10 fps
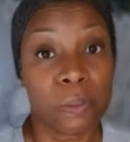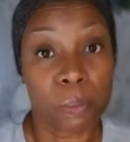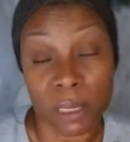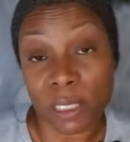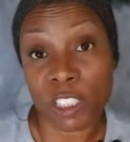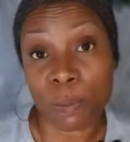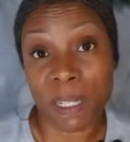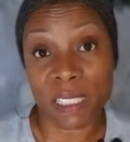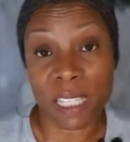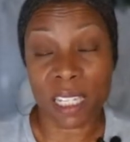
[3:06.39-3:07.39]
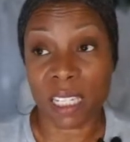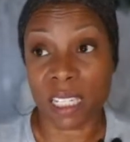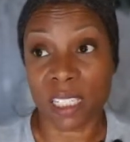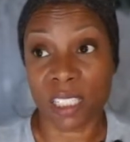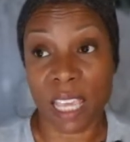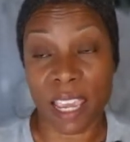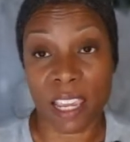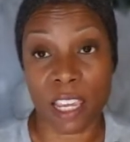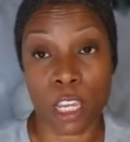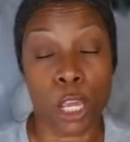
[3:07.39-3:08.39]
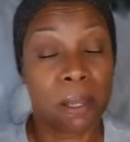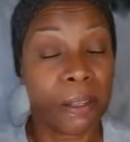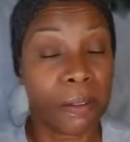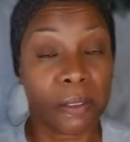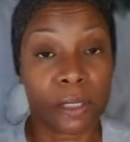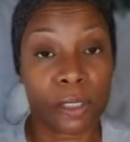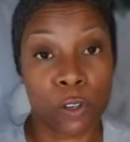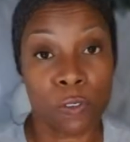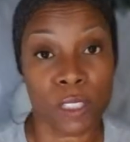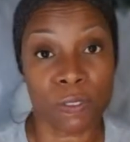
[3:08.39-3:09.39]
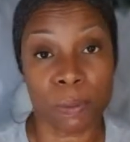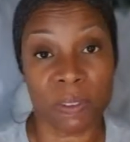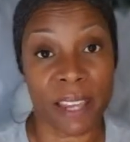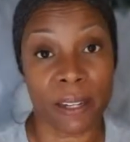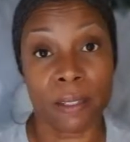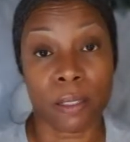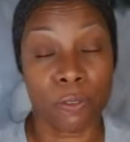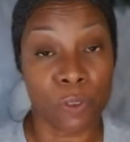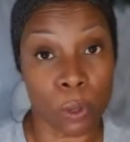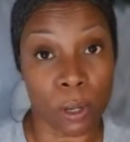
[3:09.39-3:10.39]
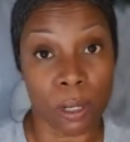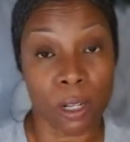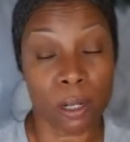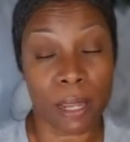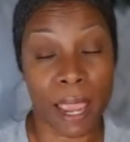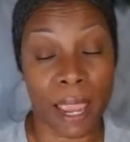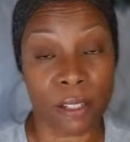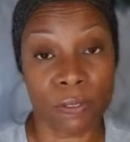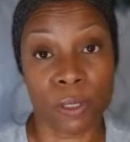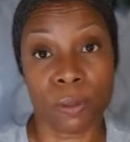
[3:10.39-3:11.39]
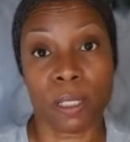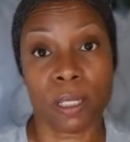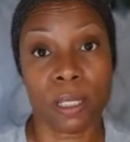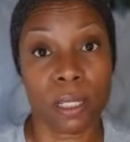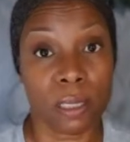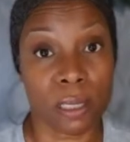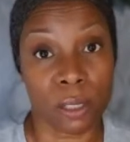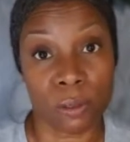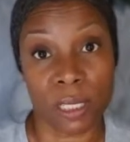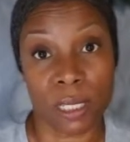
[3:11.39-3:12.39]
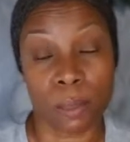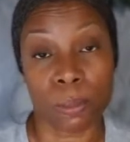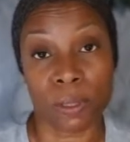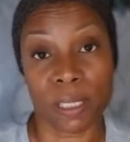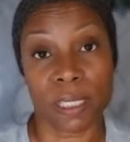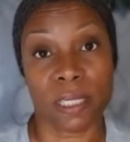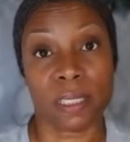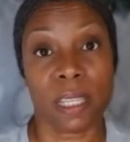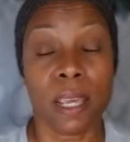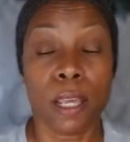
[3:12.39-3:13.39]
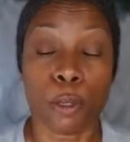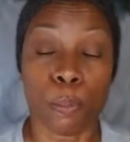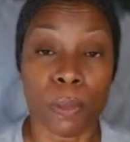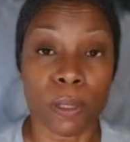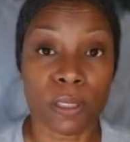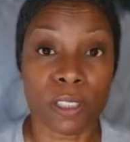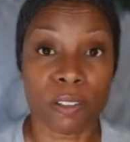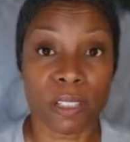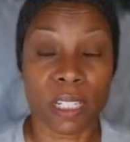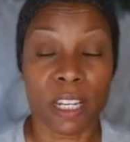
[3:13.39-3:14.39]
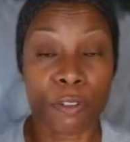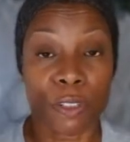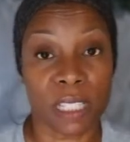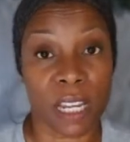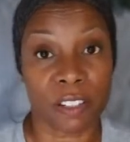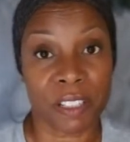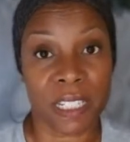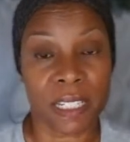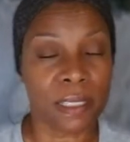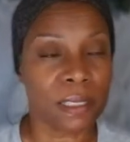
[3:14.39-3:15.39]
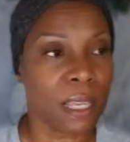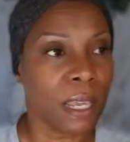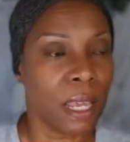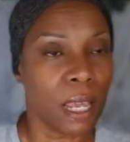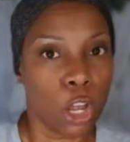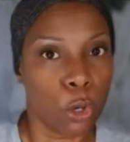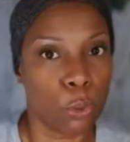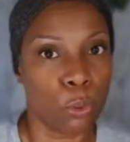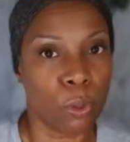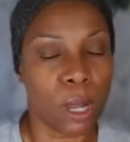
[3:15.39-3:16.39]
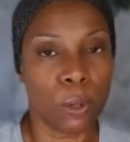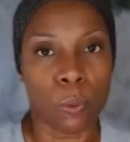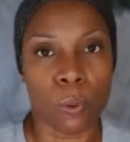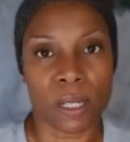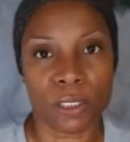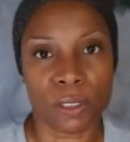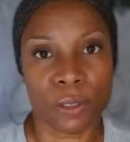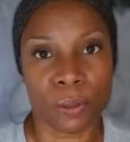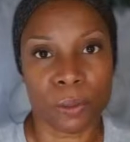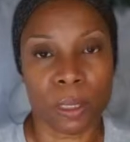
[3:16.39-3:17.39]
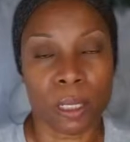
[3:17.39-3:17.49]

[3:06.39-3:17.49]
Military space aid is a service provided for active duty DoD employees, military retirees, who want to